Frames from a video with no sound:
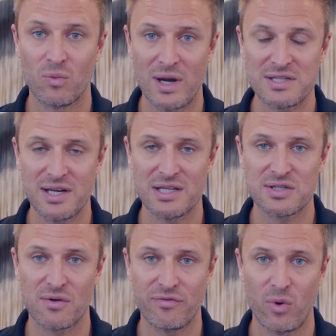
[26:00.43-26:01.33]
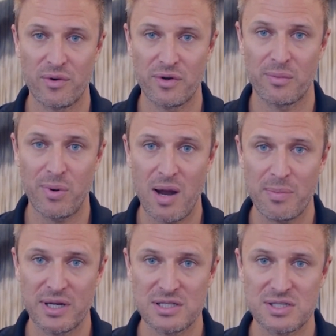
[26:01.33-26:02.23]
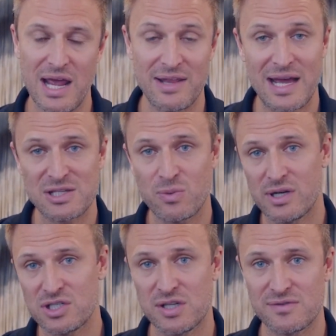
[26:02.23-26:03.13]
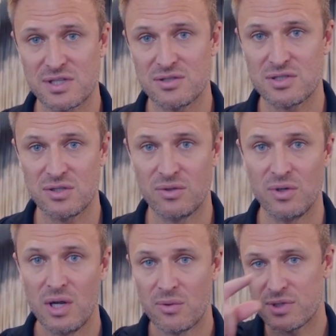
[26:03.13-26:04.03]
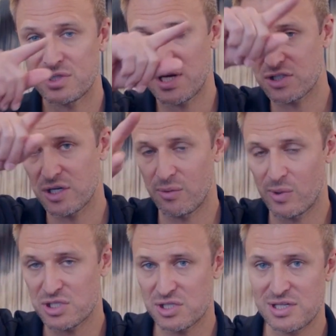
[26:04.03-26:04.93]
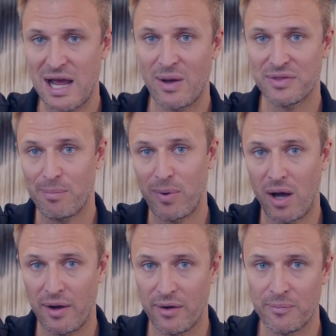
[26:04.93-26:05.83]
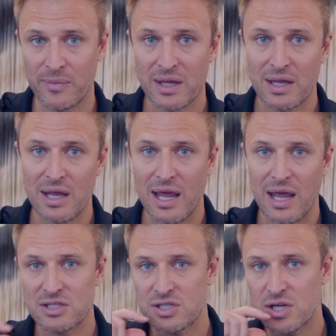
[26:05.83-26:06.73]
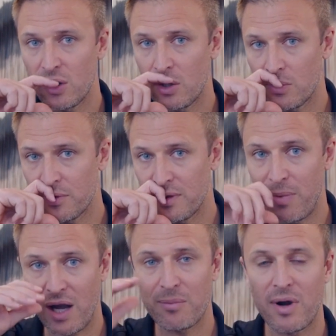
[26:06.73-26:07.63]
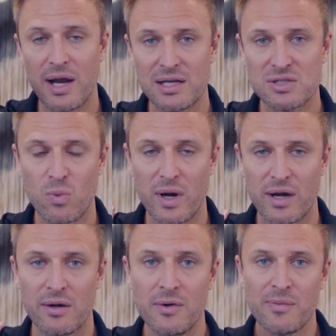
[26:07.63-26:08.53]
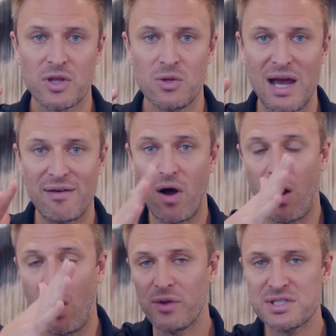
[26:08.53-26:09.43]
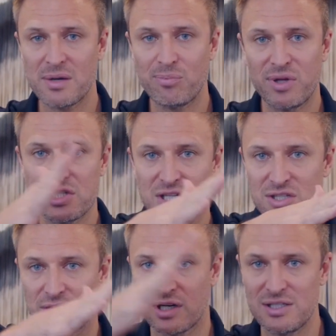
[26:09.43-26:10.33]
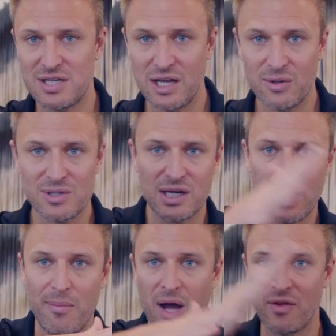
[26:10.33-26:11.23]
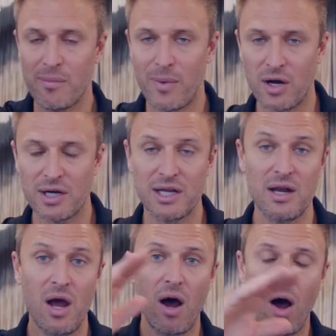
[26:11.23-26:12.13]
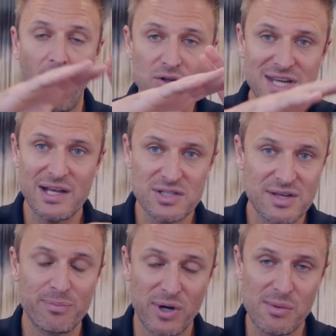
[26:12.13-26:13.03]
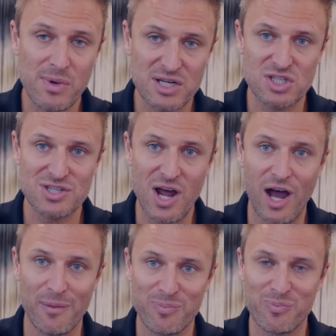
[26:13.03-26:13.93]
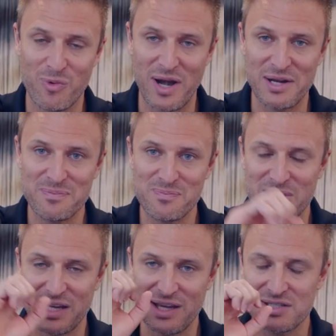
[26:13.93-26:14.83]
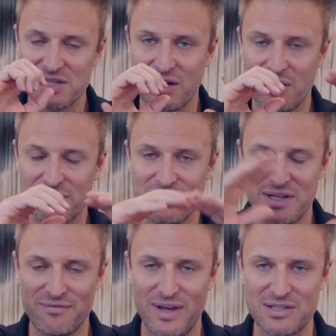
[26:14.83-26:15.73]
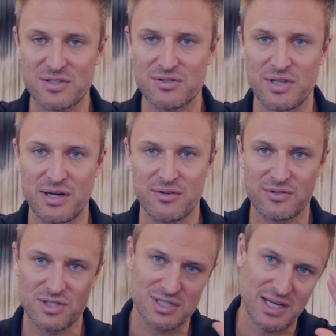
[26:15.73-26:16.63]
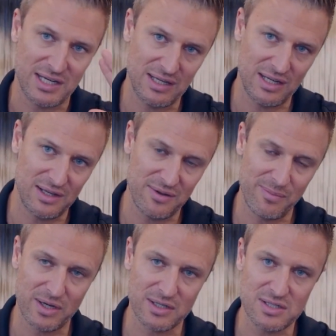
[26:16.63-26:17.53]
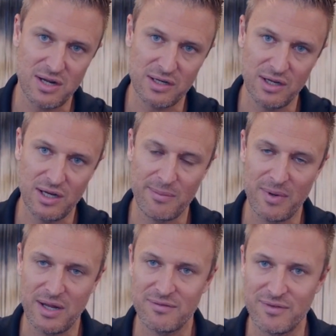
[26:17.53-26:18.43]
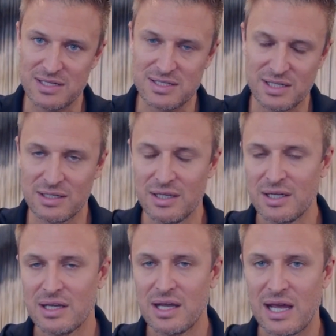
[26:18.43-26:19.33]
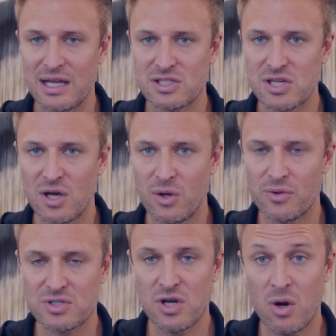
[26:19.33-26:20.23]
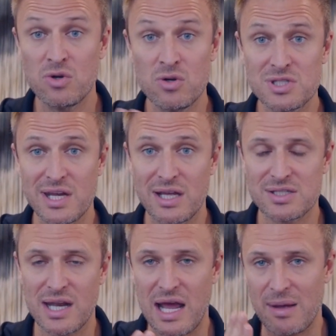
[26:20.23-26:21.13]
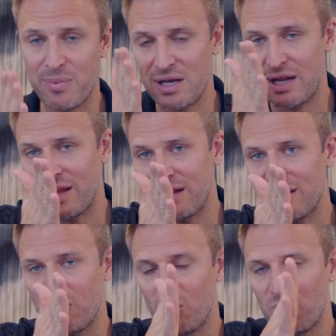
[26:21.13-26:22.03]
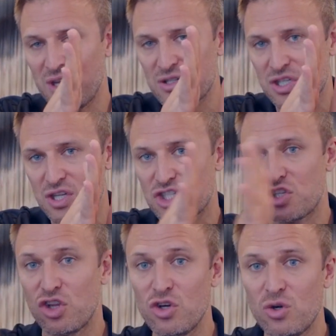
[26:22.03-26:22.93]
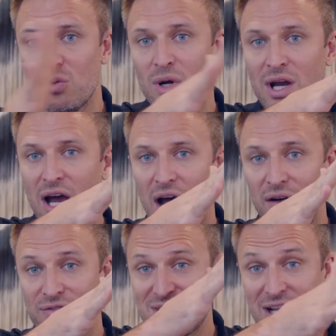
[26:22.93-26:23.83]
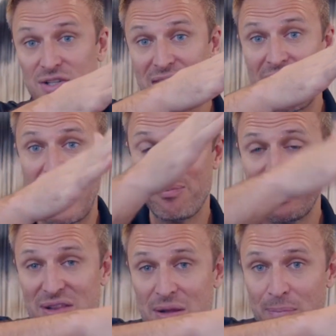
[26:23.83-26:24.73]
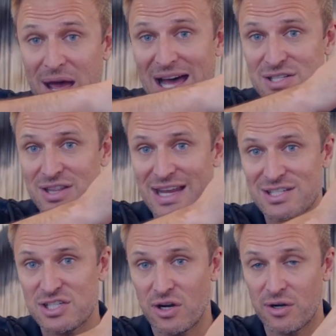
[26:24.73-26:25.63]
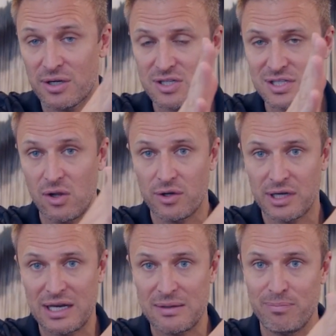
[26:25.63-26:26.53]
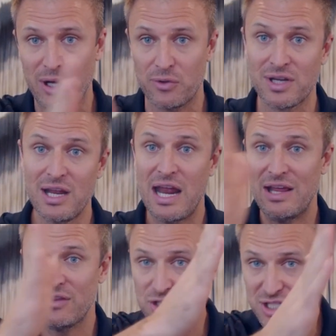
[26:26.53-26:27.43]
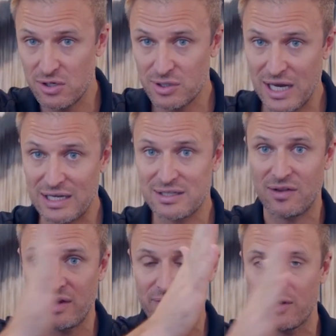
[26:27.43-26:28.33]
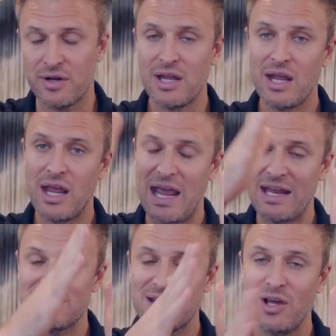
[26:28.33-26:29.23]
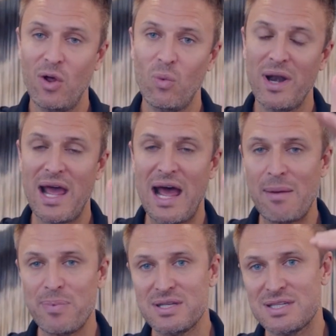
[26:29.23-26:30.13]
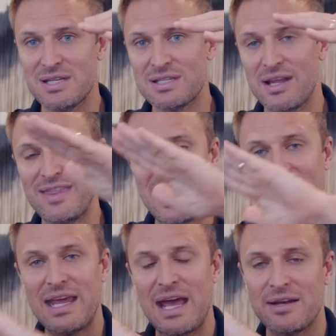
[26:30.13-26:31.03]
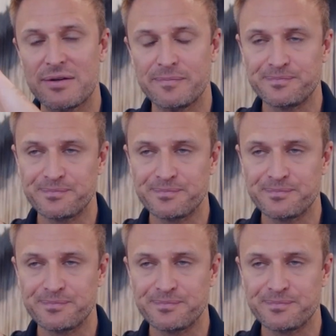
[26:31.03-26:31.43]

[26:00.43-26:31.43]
residents for their properties. And that's when it shifts into recession, which is now at the bottom. And so the bottom right is where you have all these completions, they're continuing to come on the market. All sales have pretty much stopped, right? Because, investors there, they're just saying, yeah, the market's not good, I'm not investing. And so there's no new sales that happen. And then there's the slew of sales that happened in the past. They still are getting built and they're still getting delivered, until what happens is they get